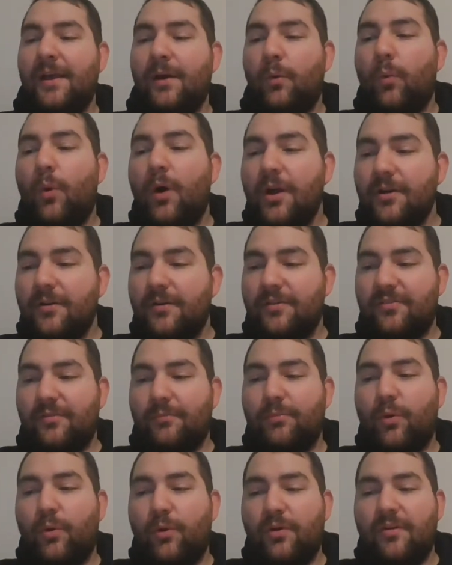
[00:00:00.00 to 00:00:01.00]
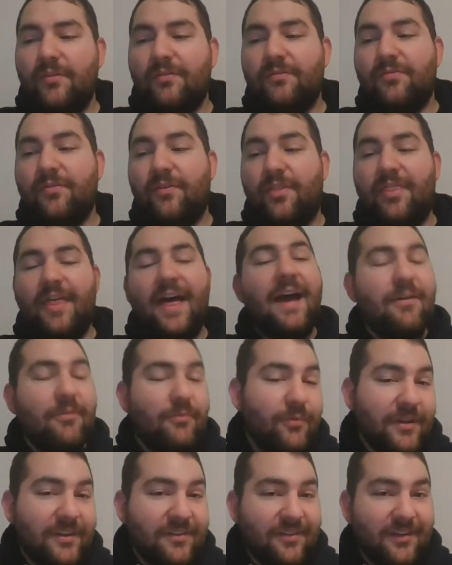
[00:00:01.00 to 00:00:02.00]
water is important for
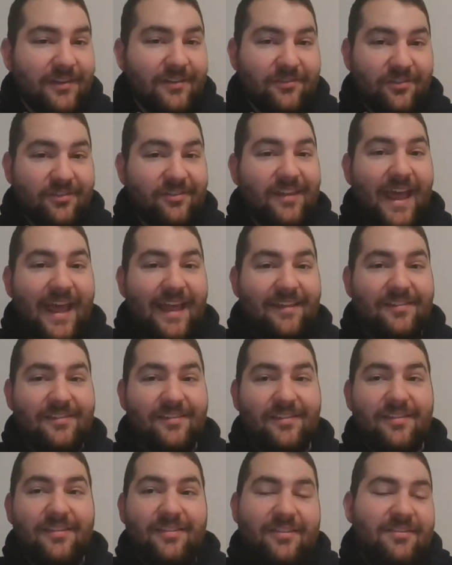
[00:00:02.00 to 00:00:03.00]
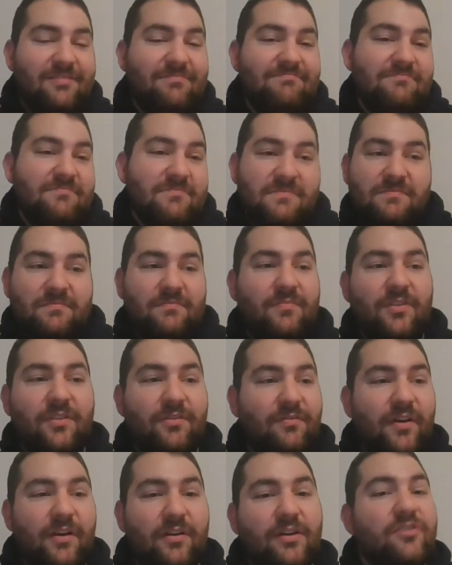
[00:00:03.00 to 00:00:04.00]
that reason, just as the
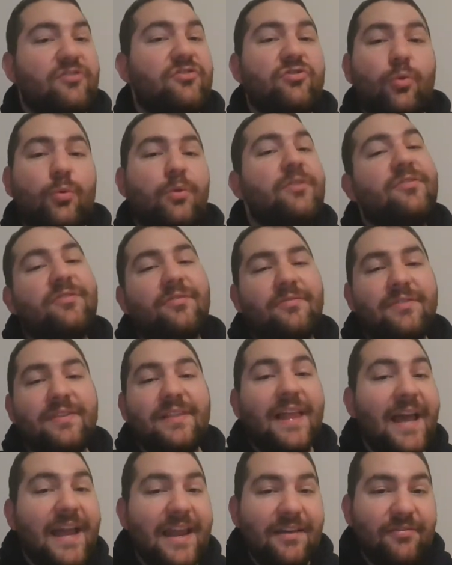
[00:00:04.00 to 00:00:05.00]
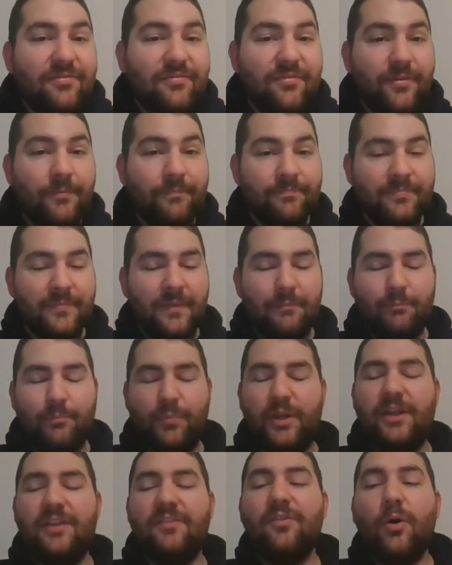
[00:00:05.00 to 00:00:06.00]
very source of life.
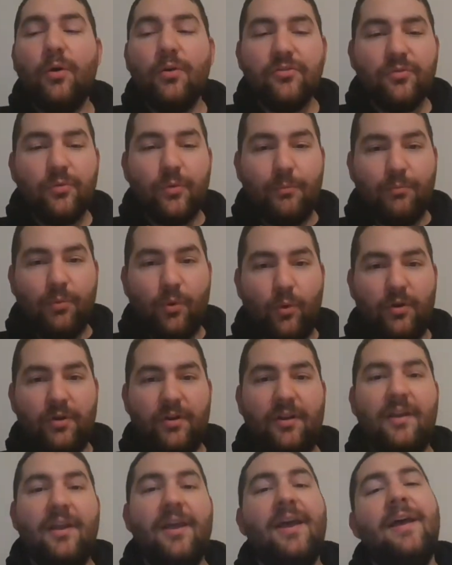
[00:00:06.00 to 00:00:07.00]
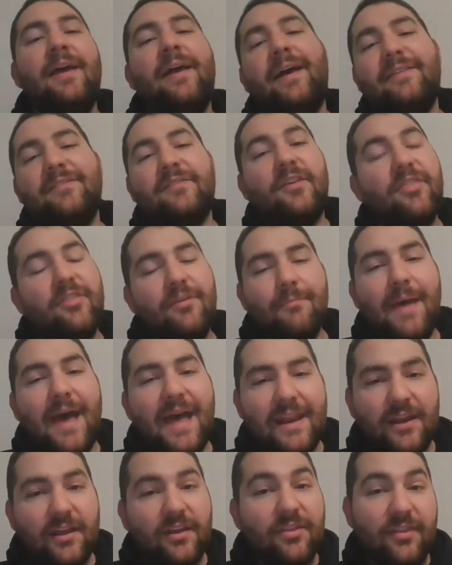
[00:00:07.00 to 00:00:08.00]
But it's also important as a
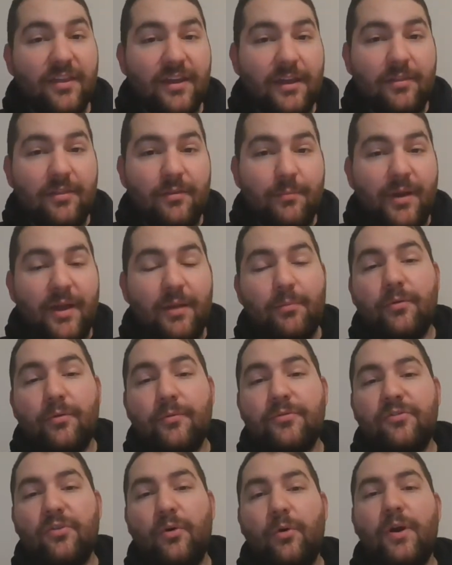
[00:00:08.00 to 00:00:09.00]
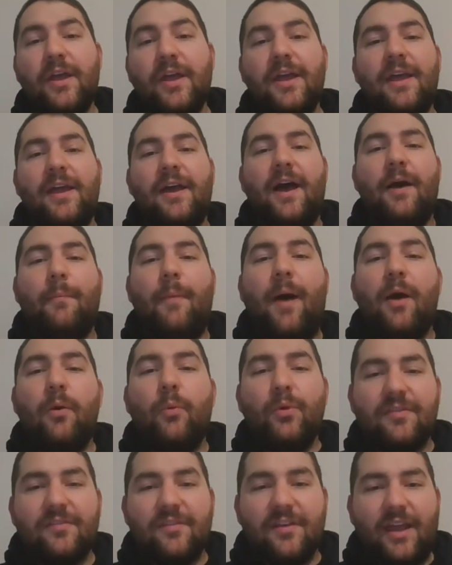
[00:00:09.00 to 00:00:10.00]
thematic thing in the Bible. So I
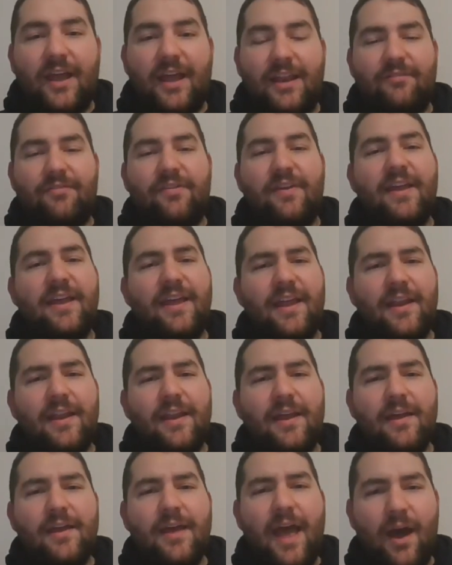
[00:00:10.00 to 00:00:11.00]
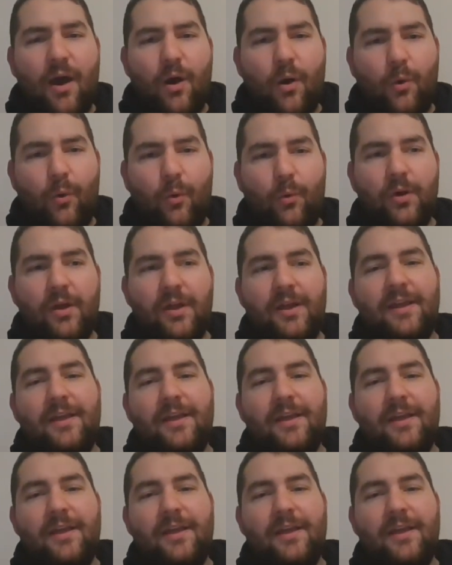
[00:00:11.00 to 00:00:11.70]
want to kind of hit how